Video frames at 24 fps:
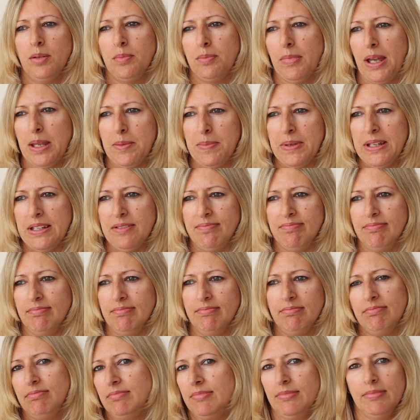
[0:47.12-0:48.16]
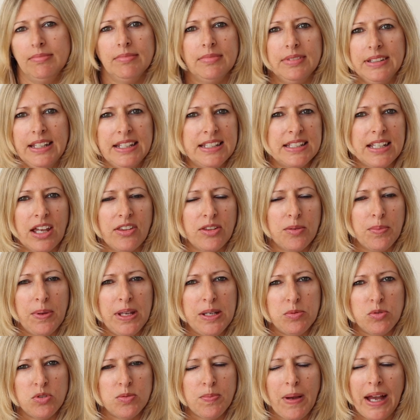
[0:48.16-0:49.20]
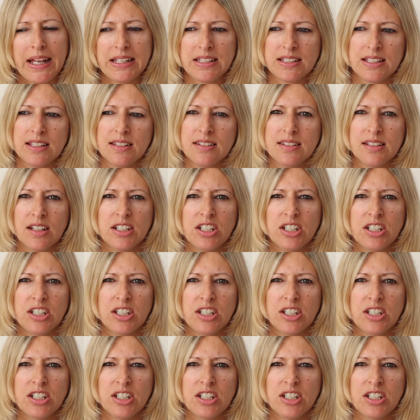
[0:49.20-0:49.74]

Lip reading: maybe knit other people's patterns.